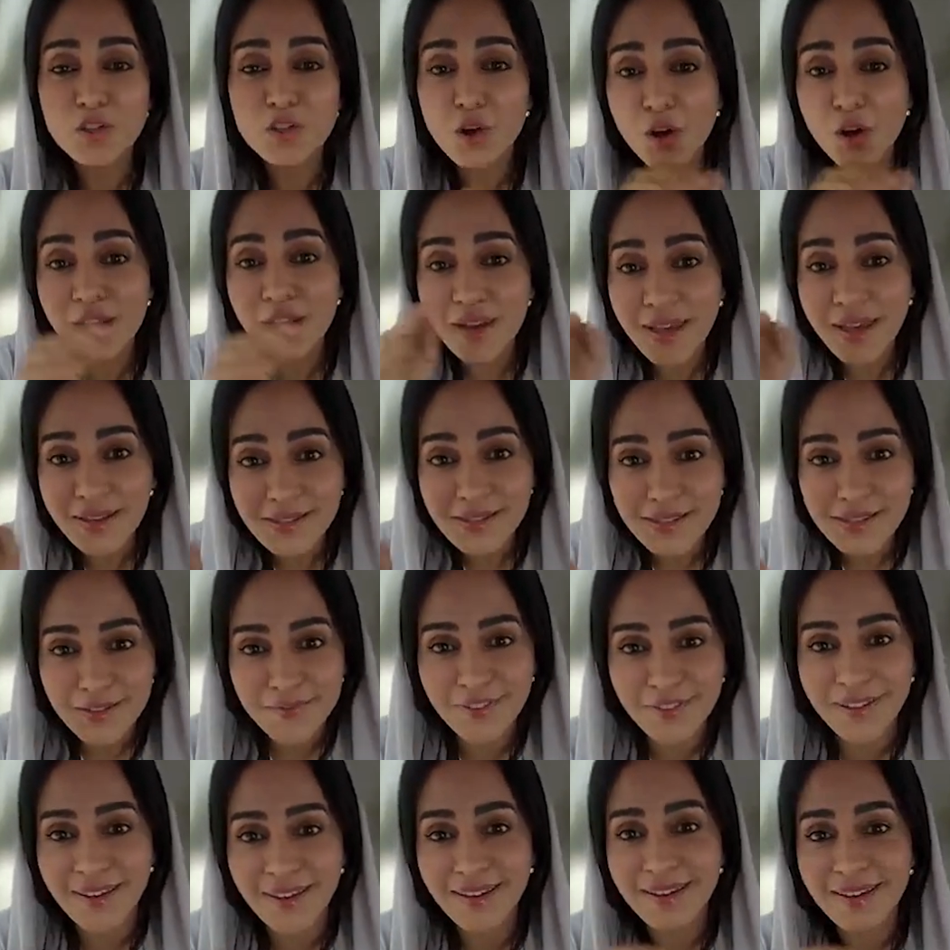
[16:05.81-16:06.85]
which
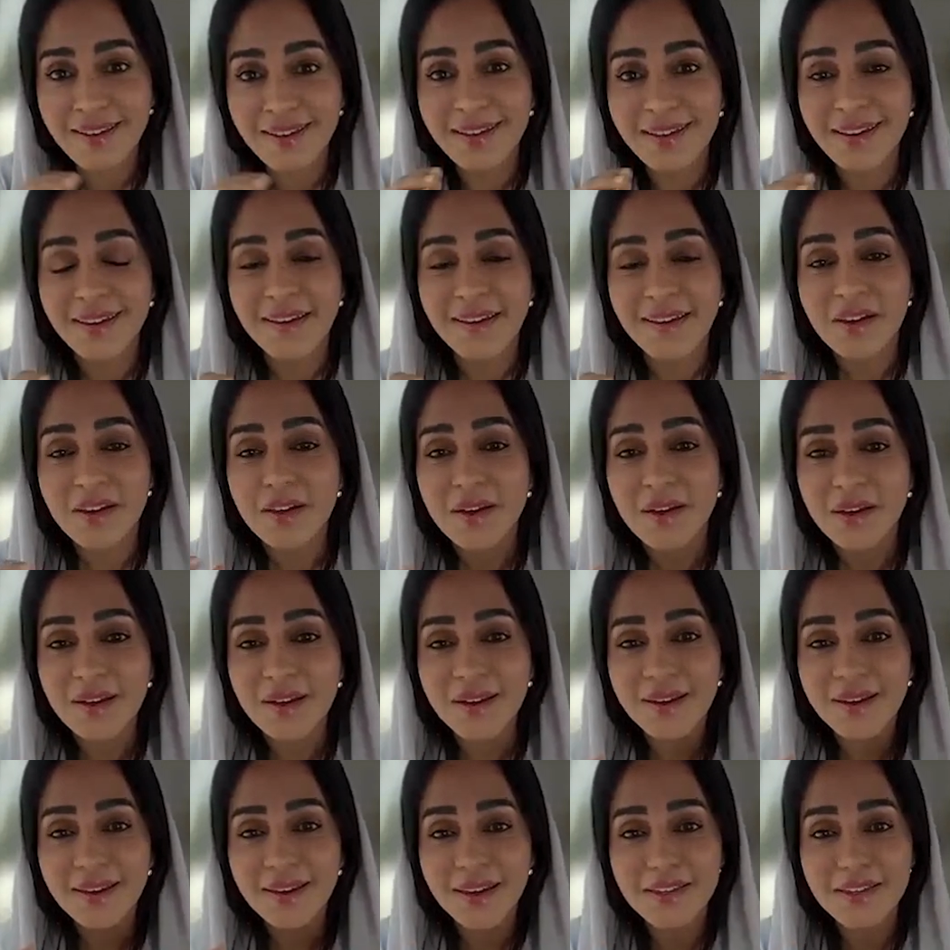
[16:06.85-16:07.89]
collectively
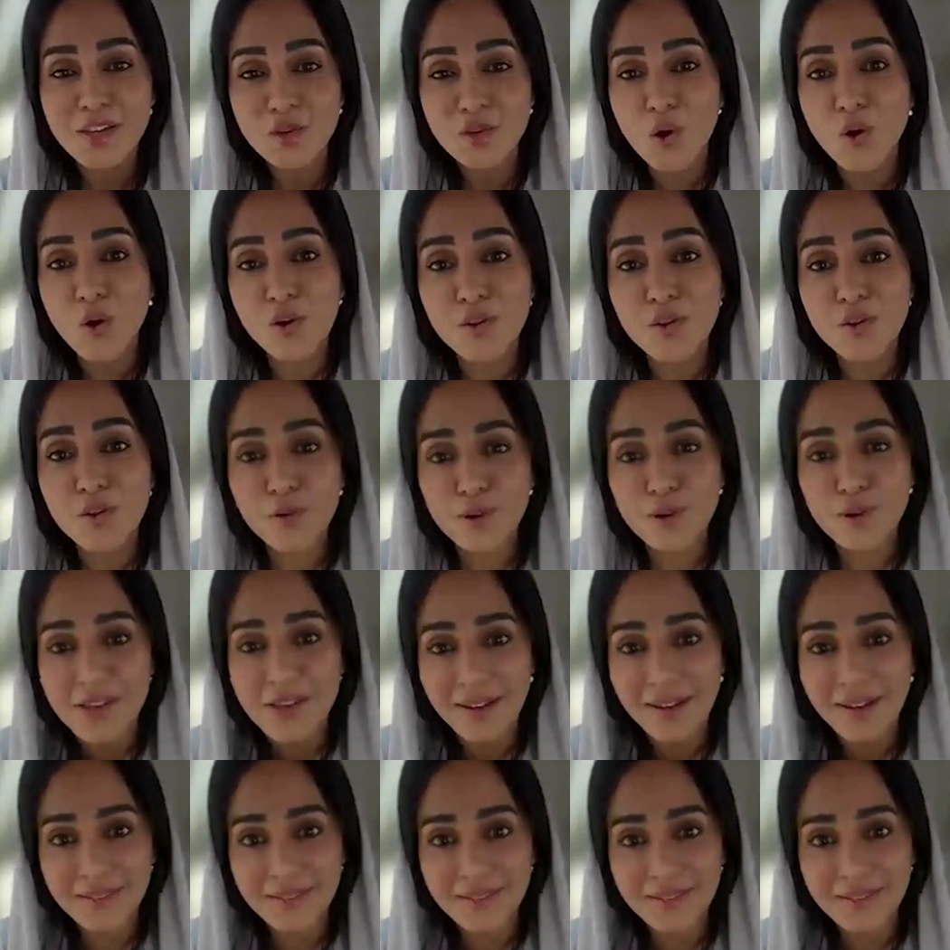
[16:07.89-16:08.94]
getting all
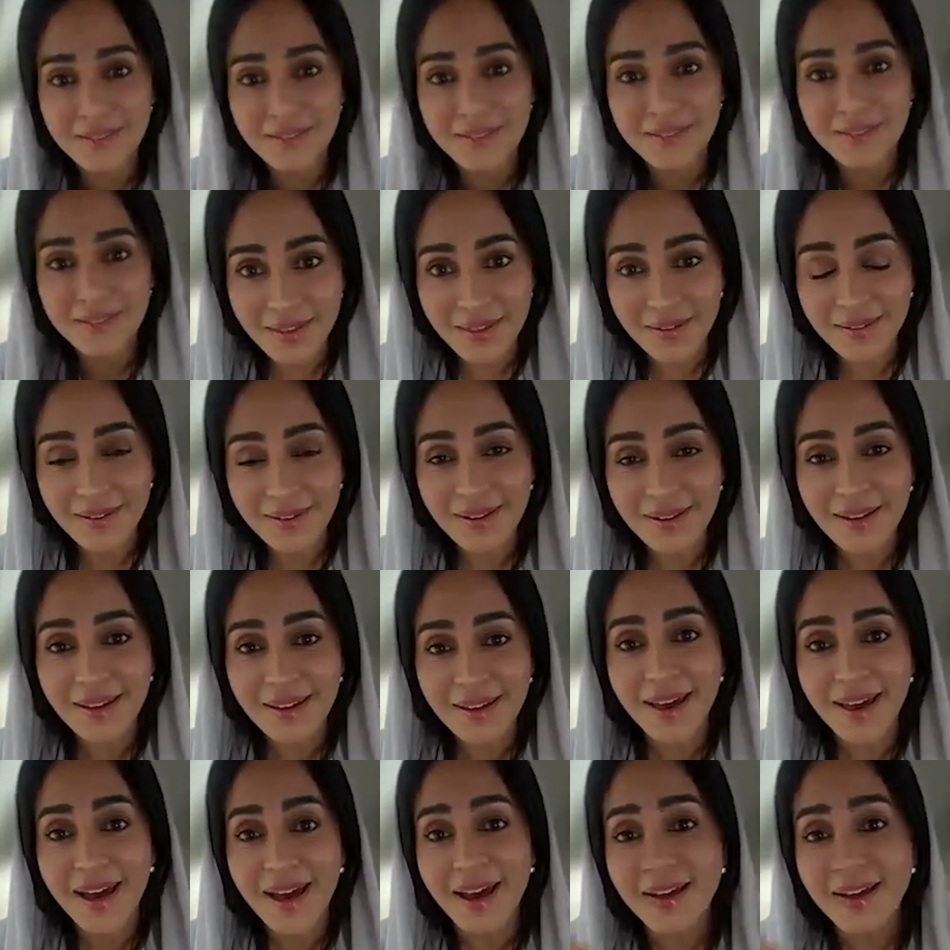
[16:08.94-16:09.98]
those ideas together.